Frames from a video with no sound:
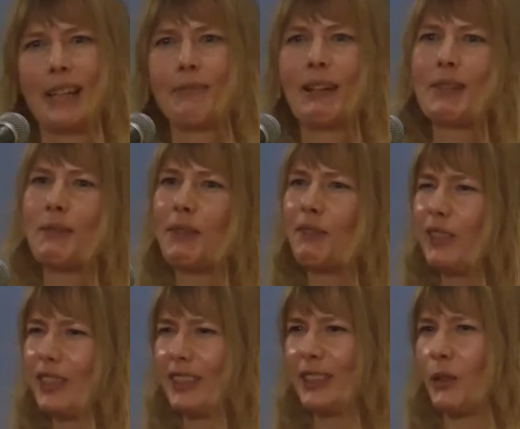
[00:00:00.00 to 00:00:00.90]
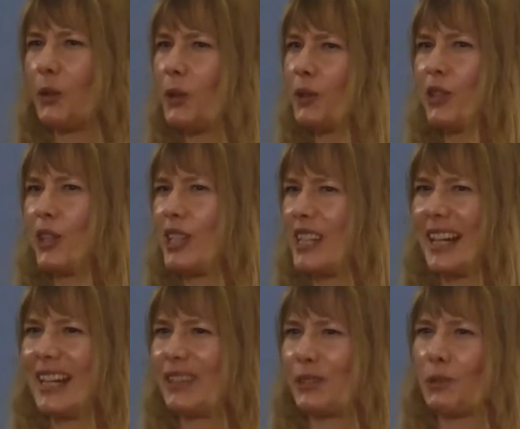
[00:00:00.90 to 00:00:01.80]
It makes me feel old just
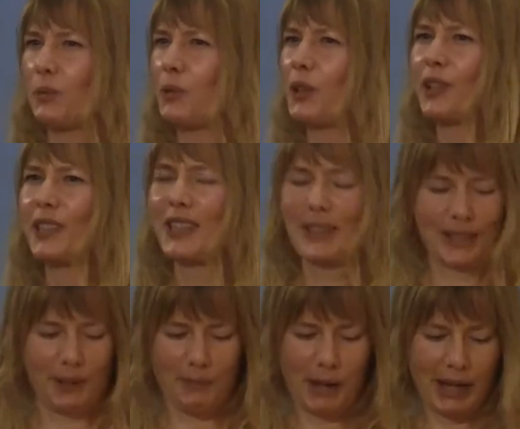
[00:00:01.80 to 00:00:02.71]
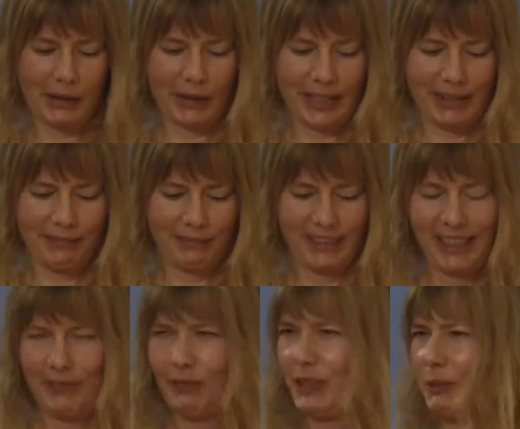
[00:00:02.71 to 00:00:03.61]
saying those words. Somehow they
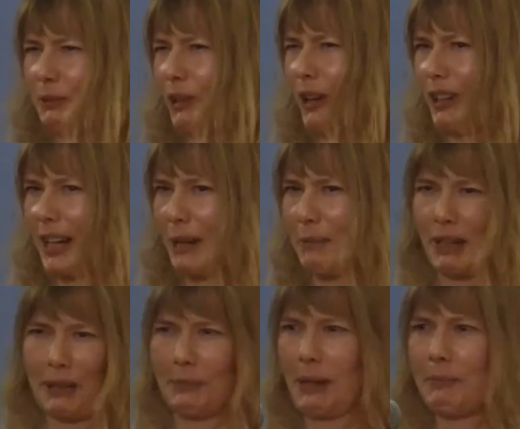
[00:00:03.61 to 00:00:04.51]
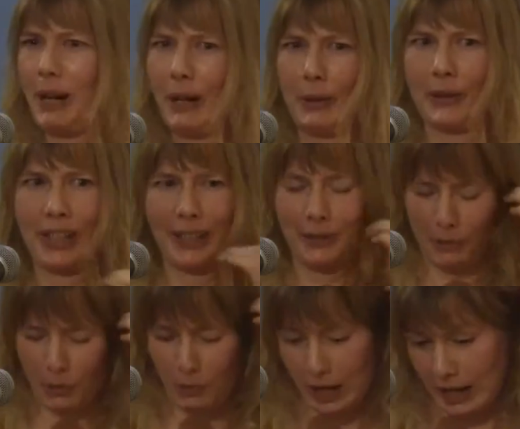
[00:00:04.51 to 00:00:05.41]
feel wrong coming out of my mouth. I don't
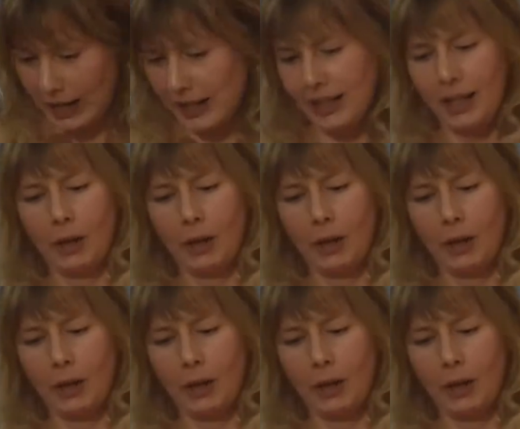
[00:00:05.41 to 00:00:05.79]
know why.